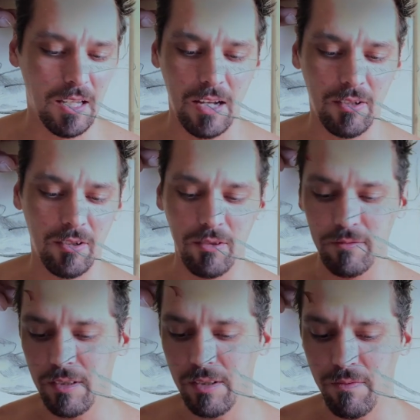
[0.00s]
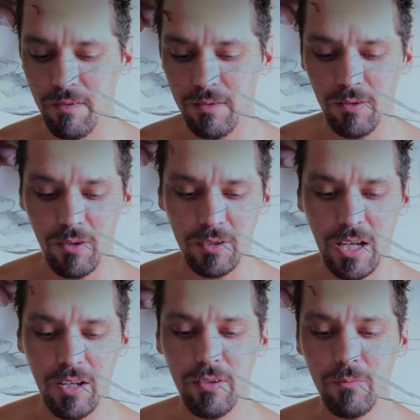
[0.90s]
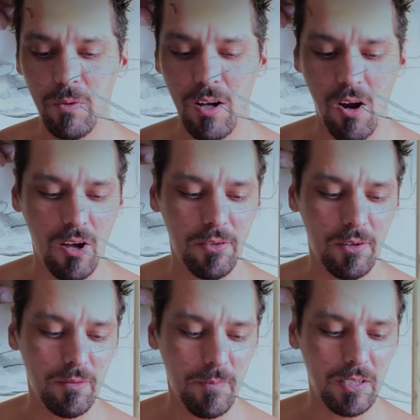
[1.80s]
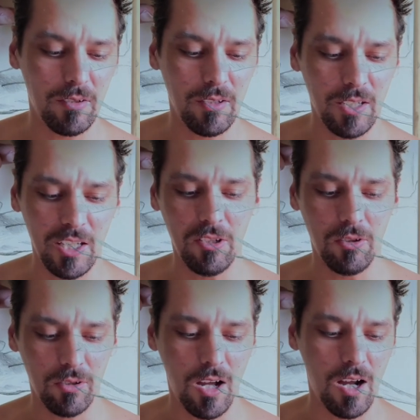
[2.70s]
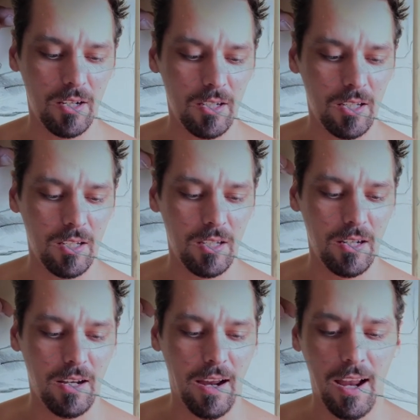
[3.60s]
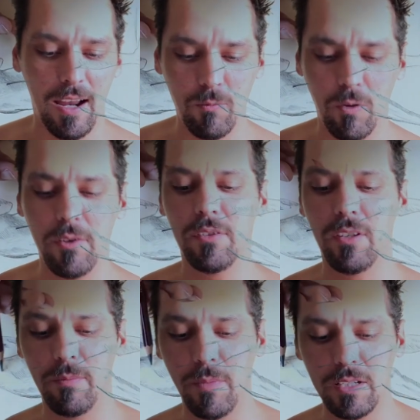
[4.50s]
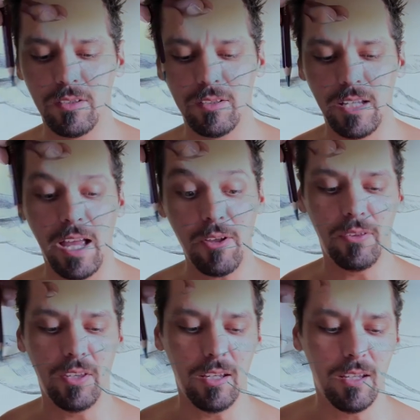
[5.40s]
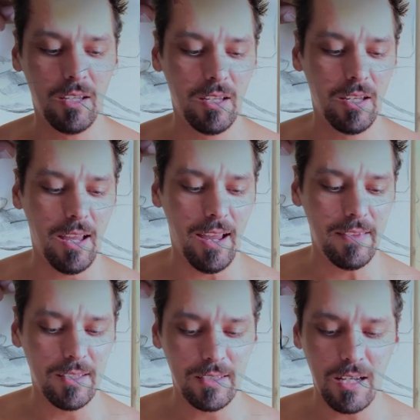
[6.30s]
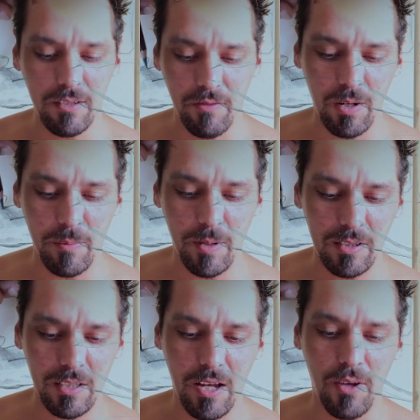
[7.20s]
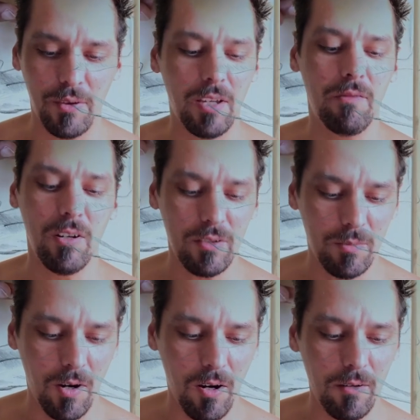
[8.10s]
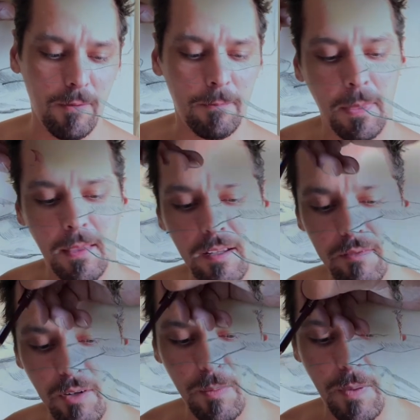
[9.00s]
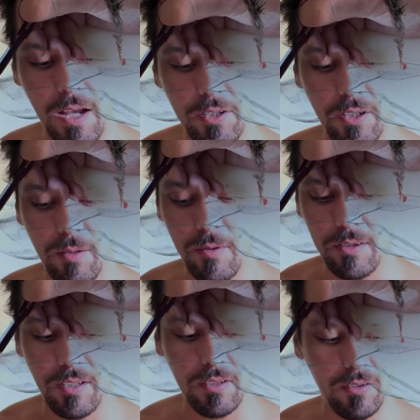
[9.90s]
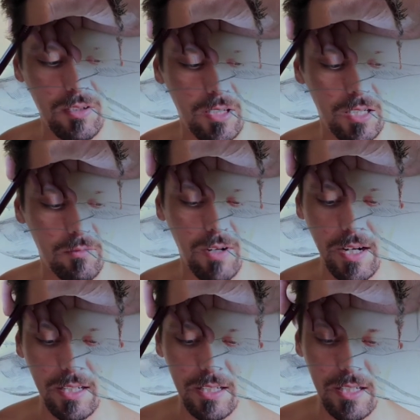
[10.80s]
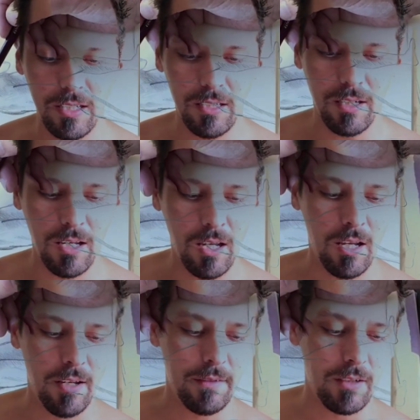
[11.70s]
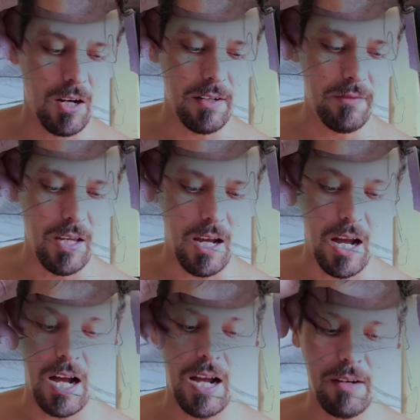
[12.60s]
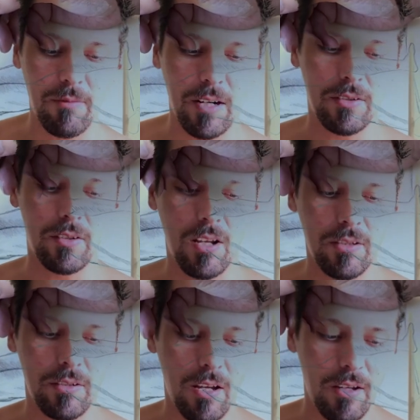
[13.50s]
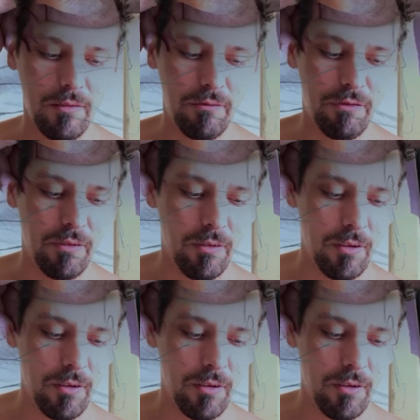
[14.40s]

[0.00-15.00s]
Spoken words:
I don't know, you can tell when an author is mentally ill or not, and whether they're mentally healthy. And this guy's very mentally healthy, very smart, very passionate about this, writing in kind of the high renaissance of